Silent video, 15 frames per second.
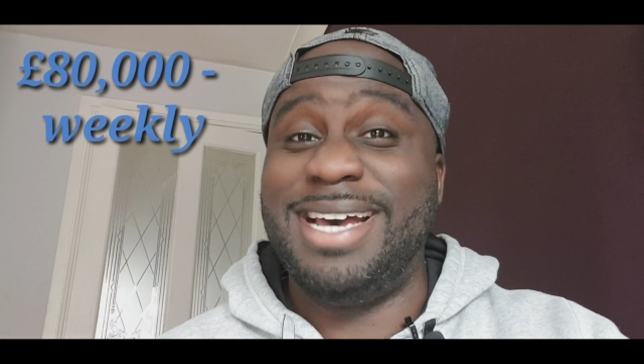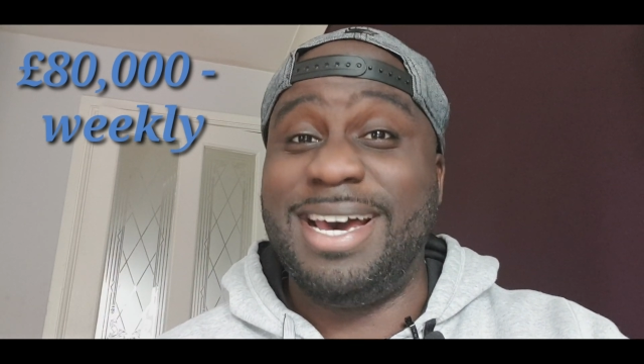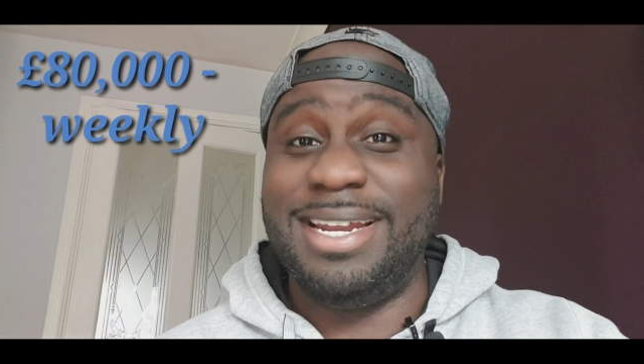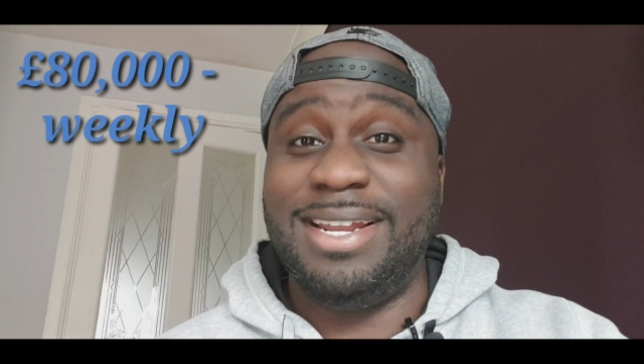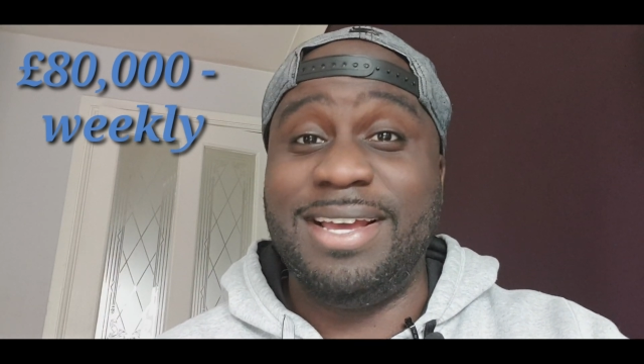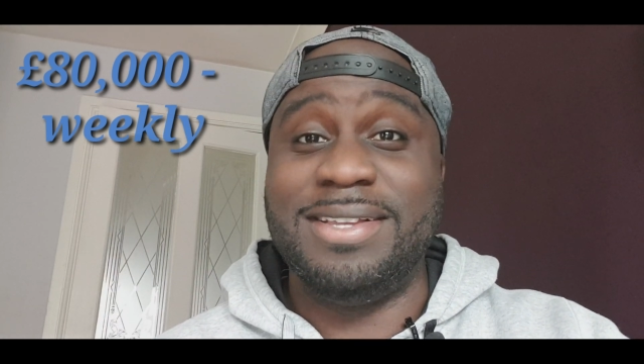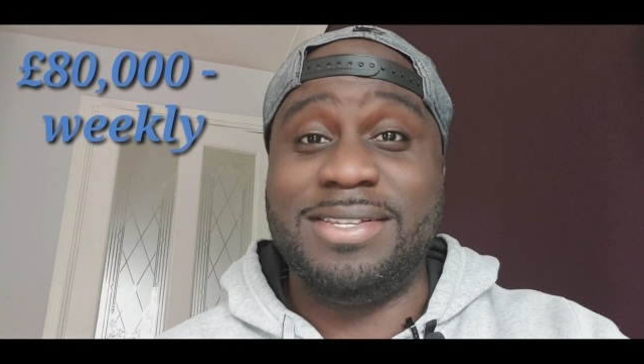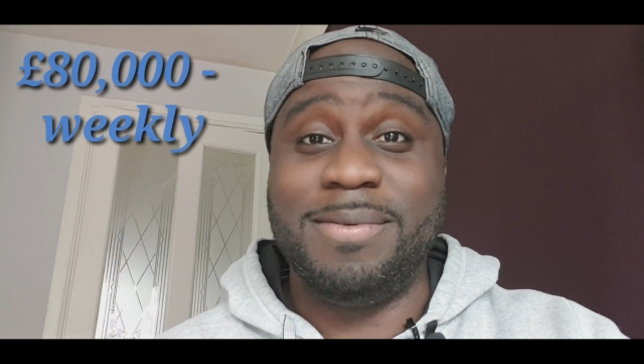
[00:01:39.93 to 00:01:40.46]
I'd
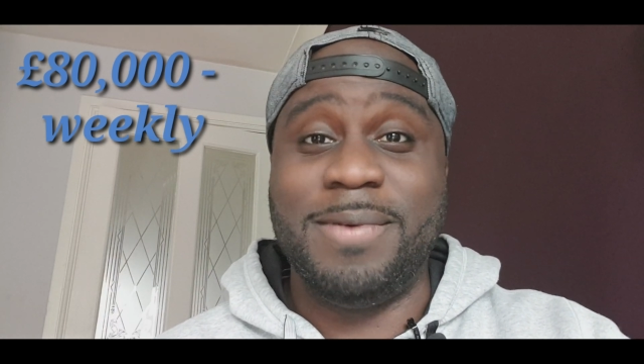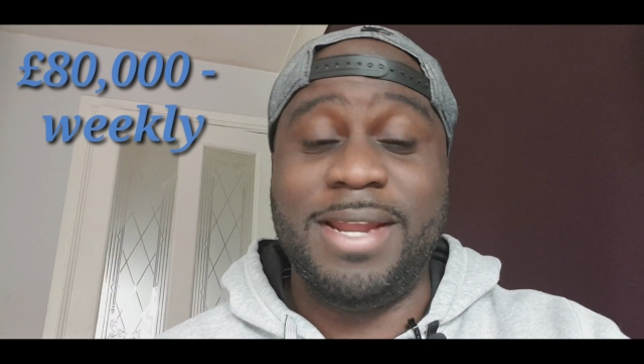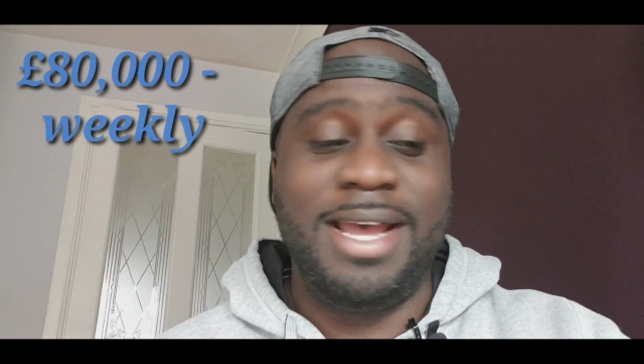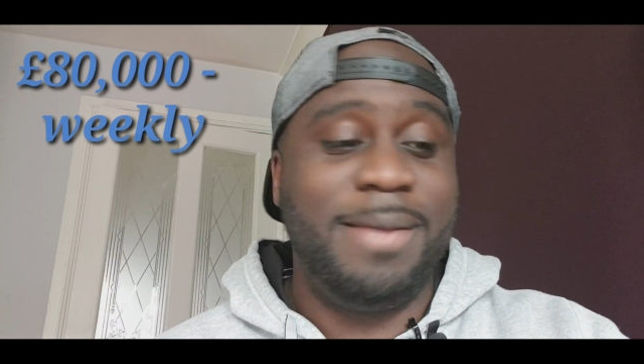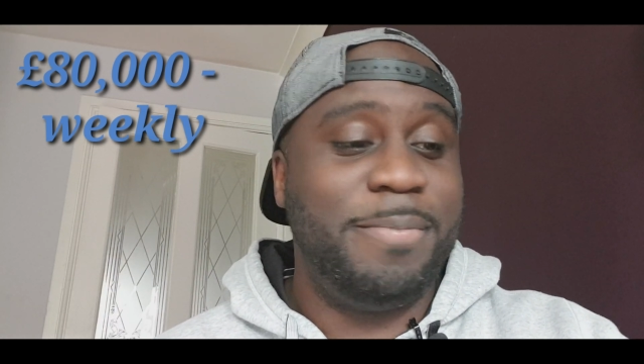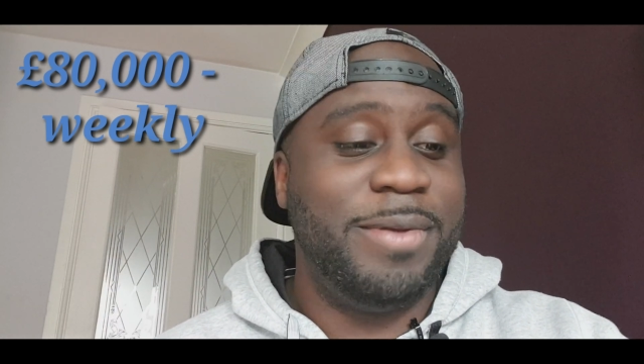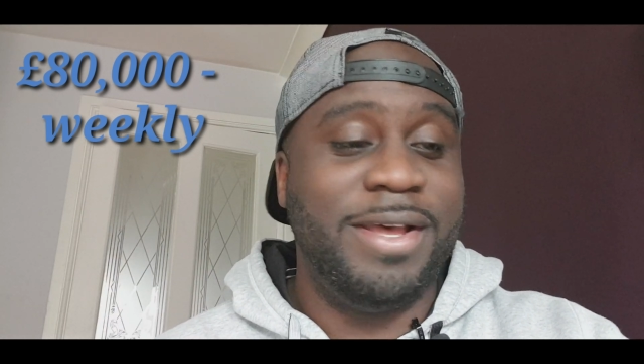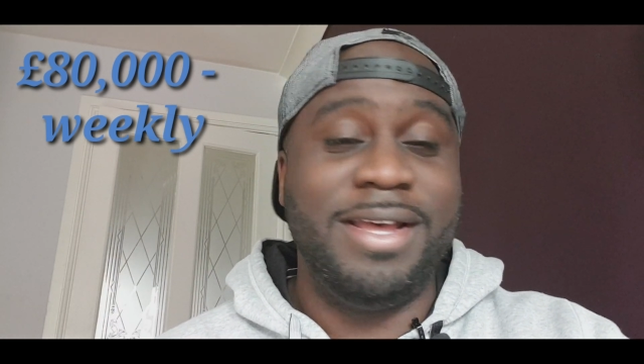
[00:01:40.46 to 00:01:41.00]
like some of
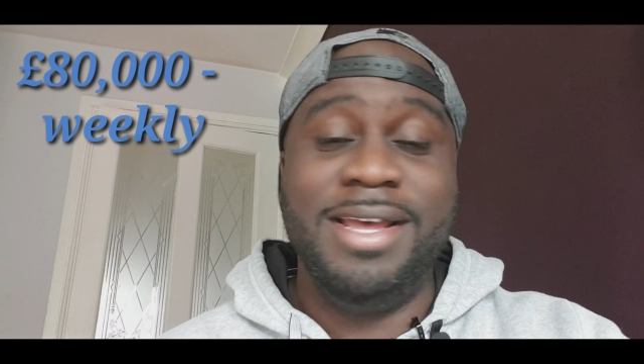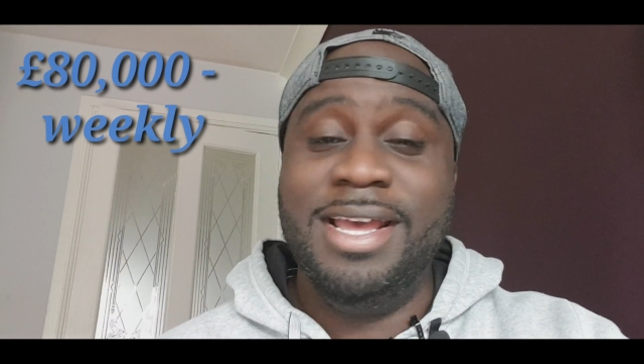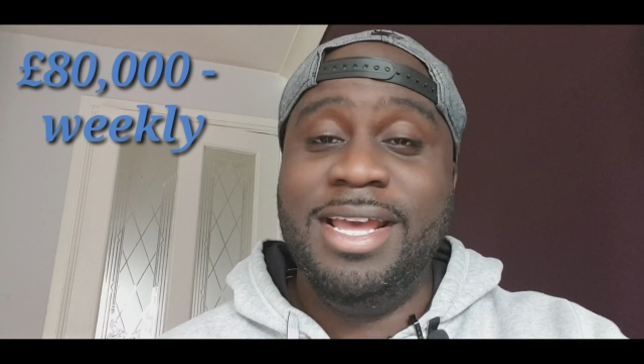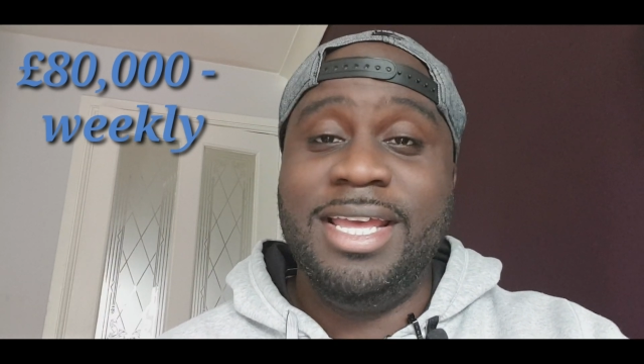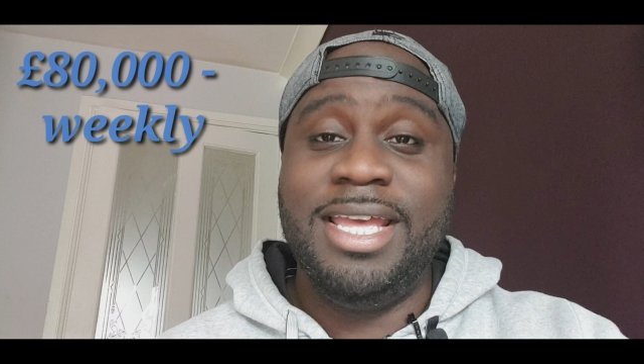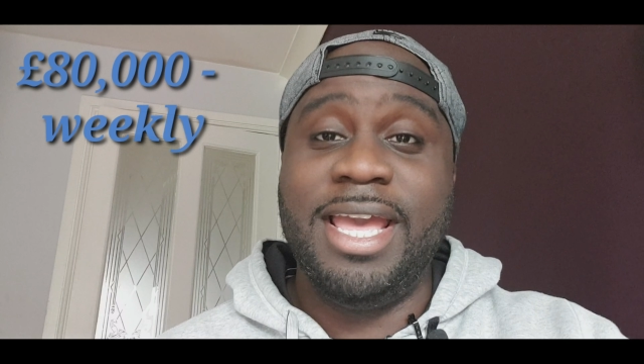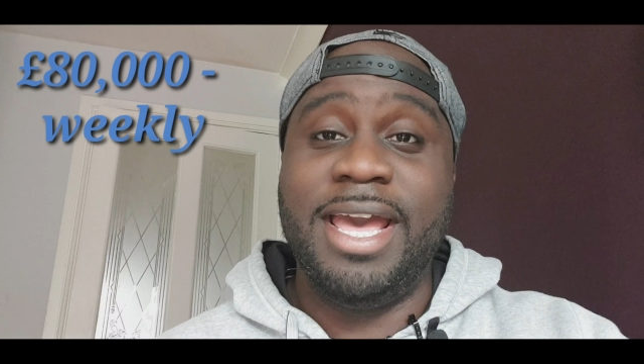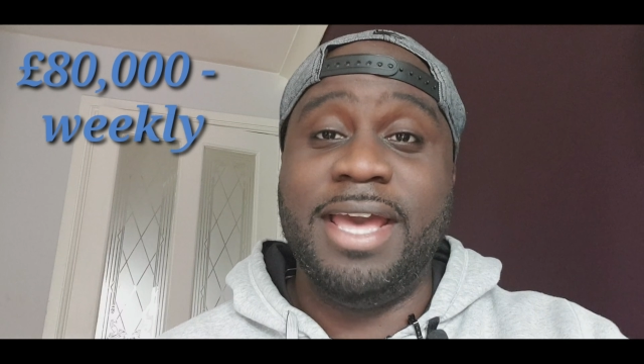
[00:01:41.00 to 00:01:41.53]
that, but
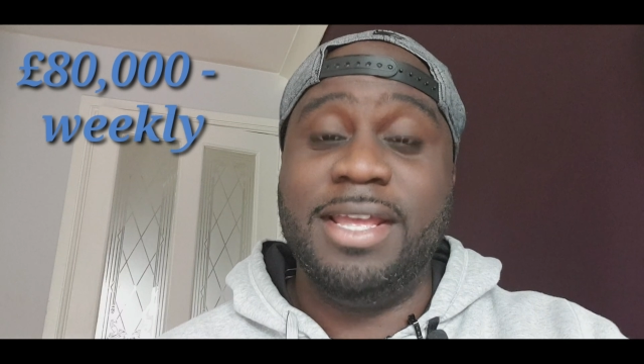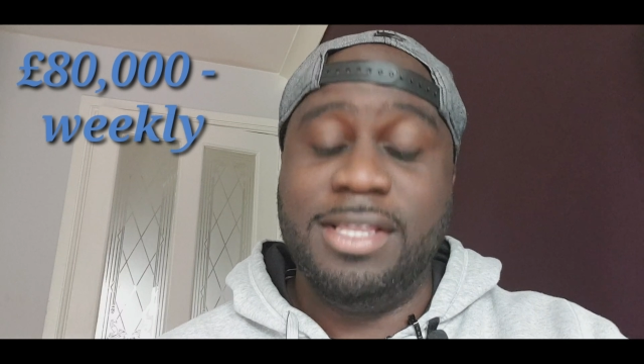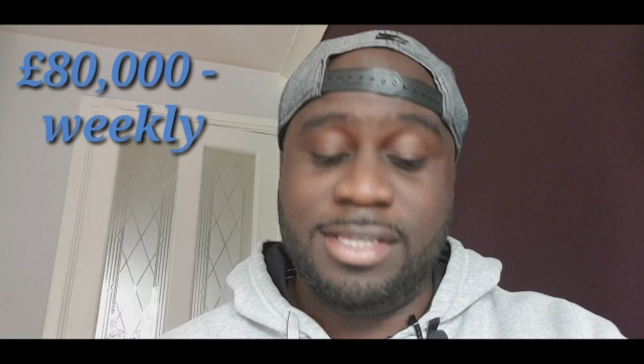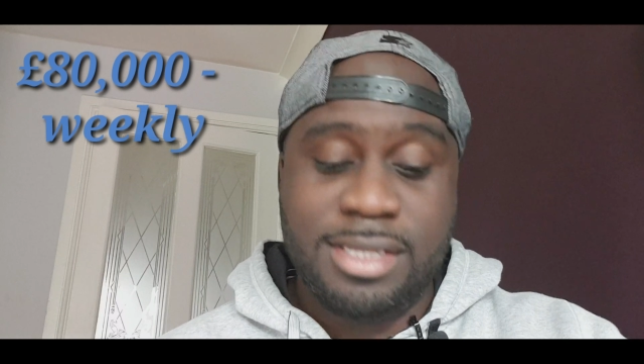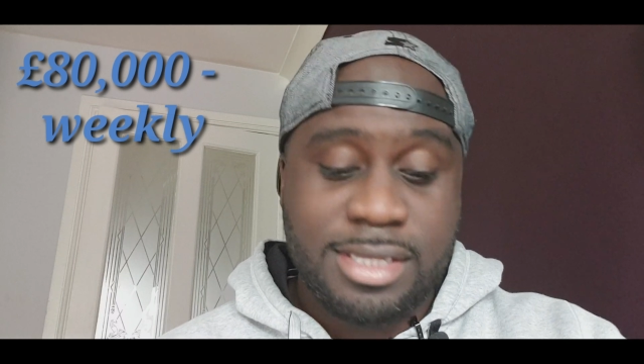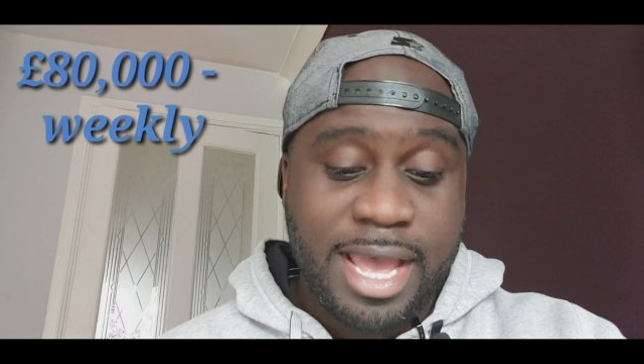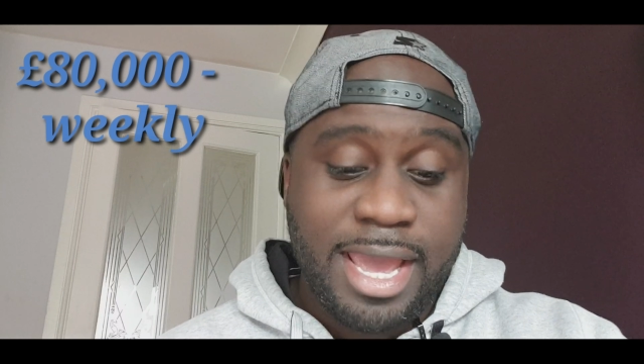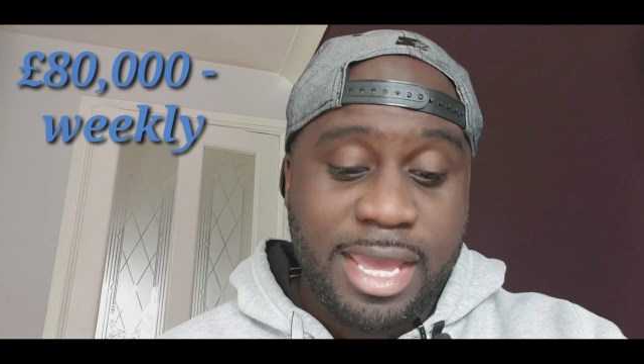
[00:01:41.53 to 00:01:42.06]
yeah,
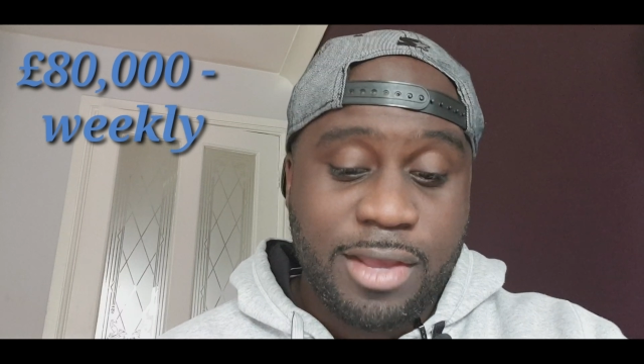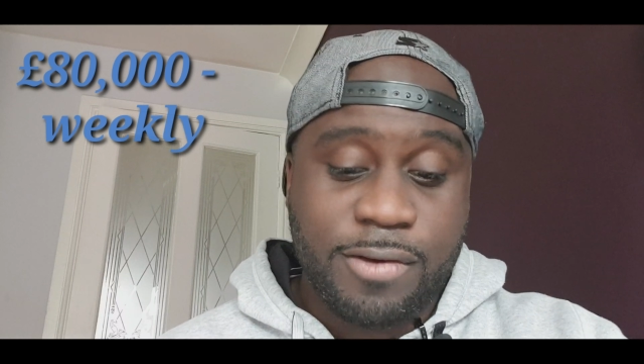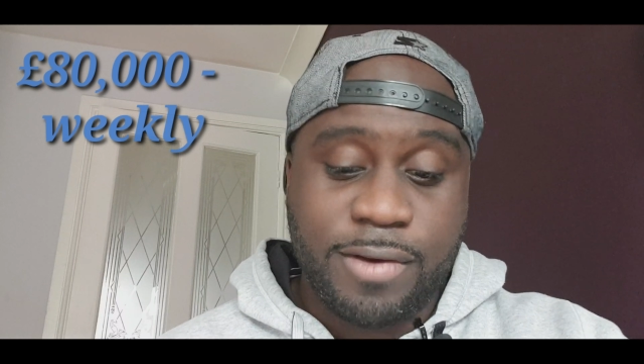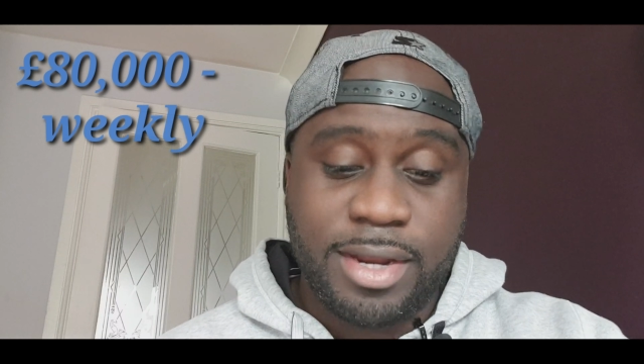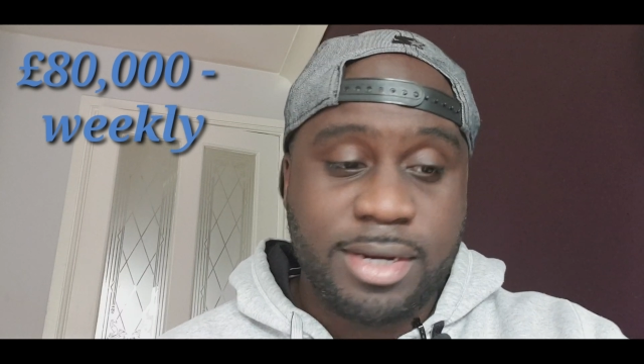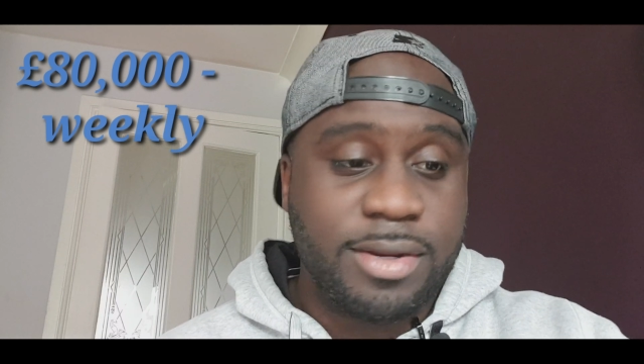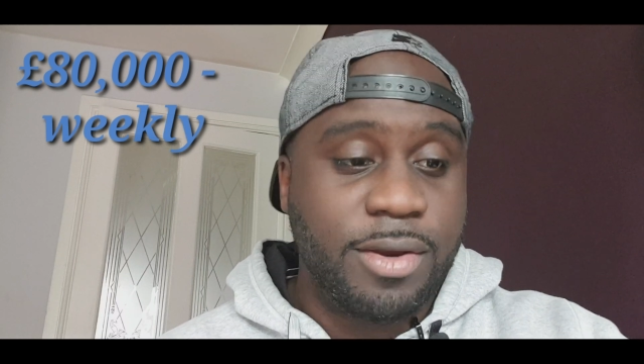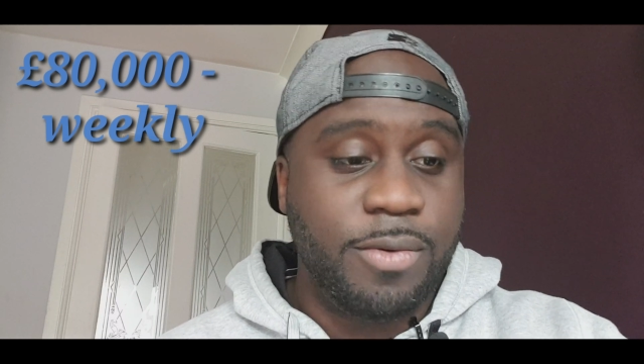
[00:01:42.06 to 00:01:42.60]
80
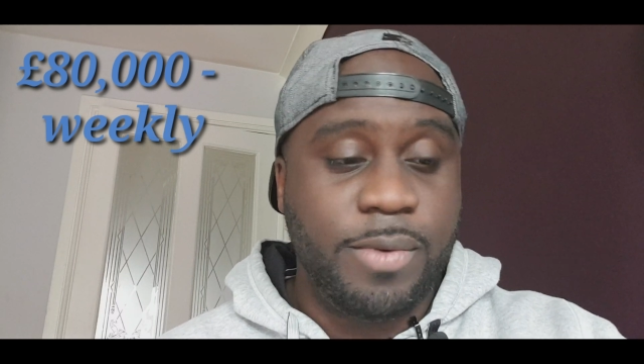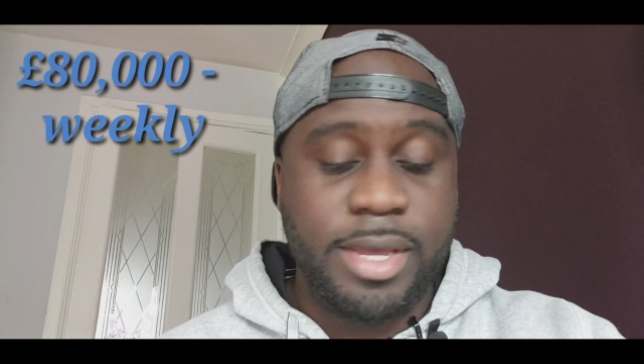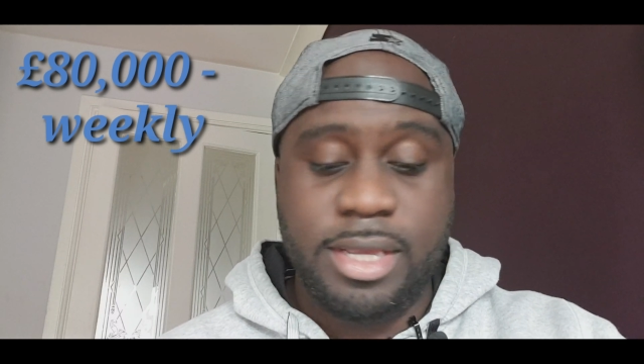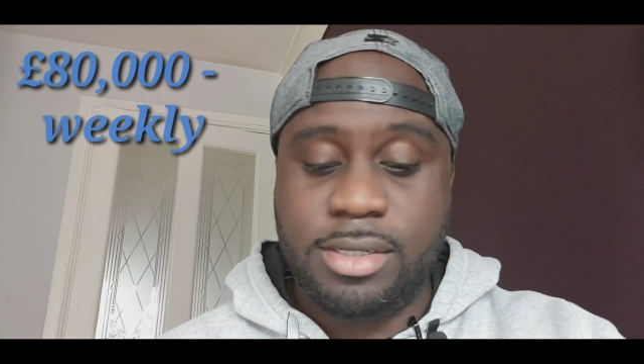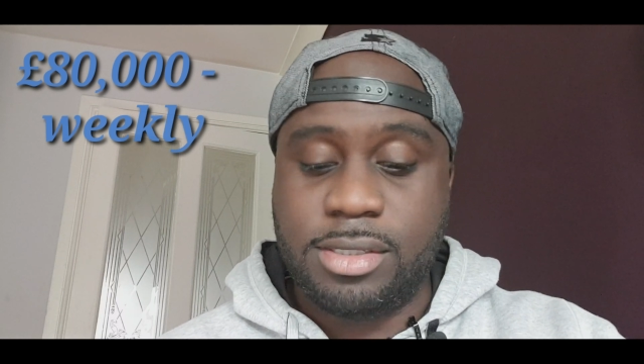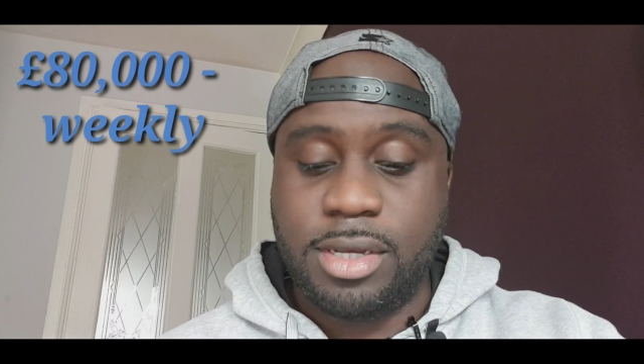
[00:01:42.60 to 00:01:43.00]
grand a week.